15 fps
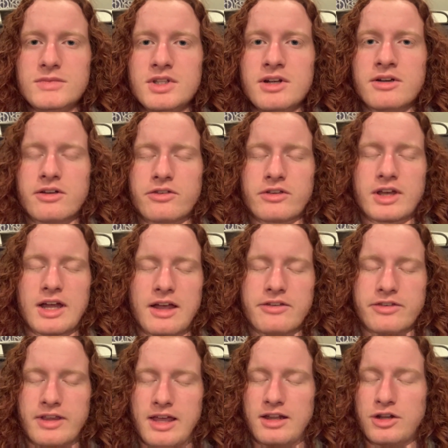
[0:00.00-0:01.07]
Because like I
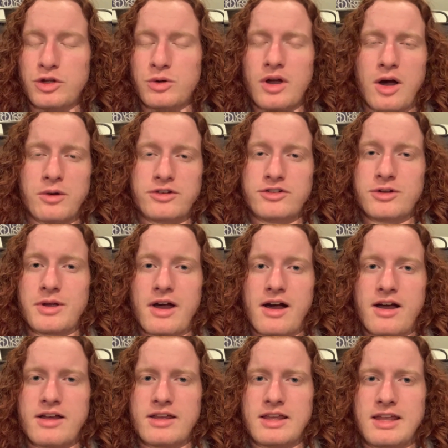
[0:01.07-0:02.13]
said, you got what you
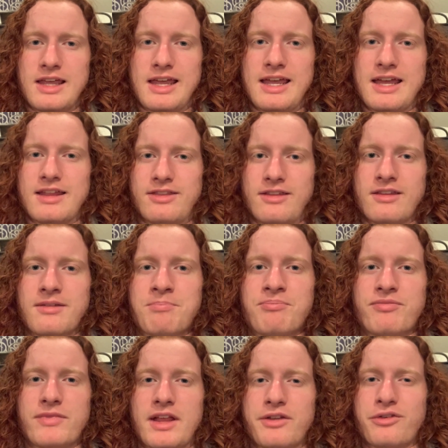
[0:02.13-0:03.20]
got, and
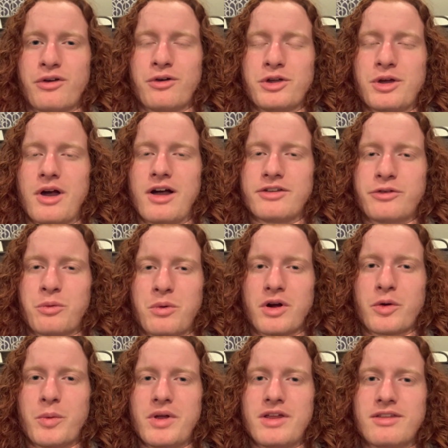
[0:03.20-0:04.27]
that's all you got to
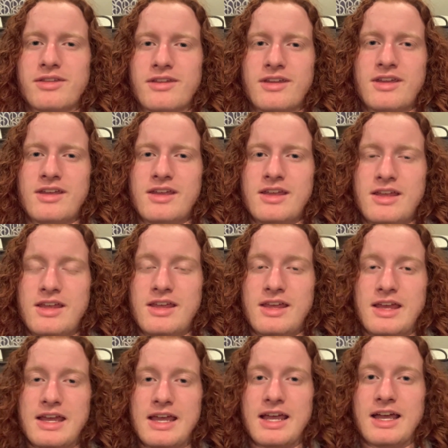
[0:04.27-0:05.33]
work with,
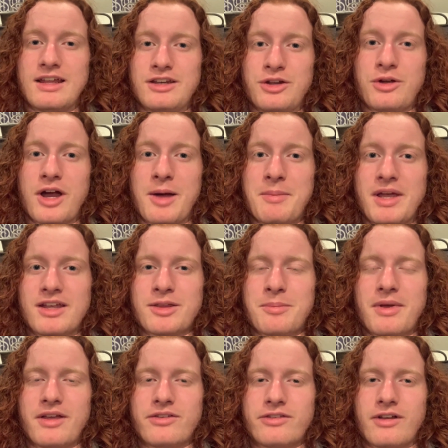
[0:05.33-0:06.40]
and you got to make the
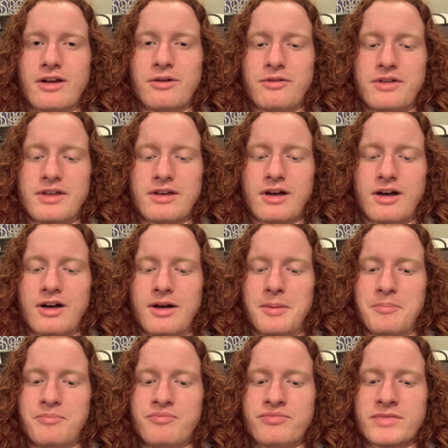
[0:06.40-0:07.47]
best out of it.
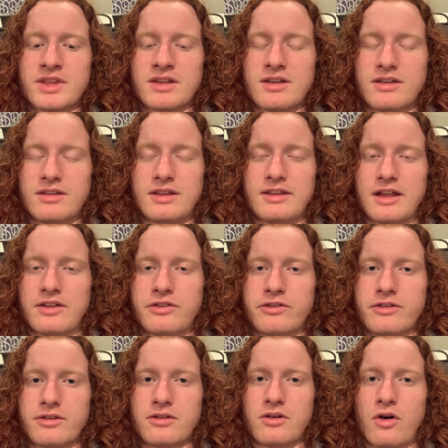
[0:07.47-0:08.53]
And
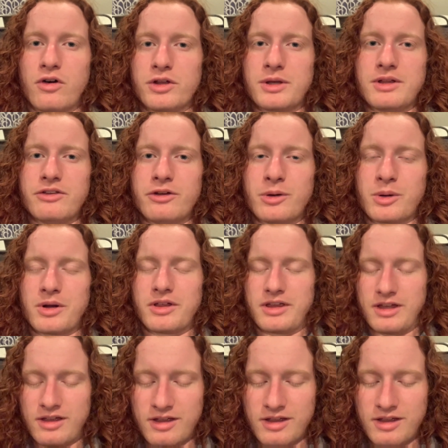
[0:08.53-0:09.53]
that's all you can do, really.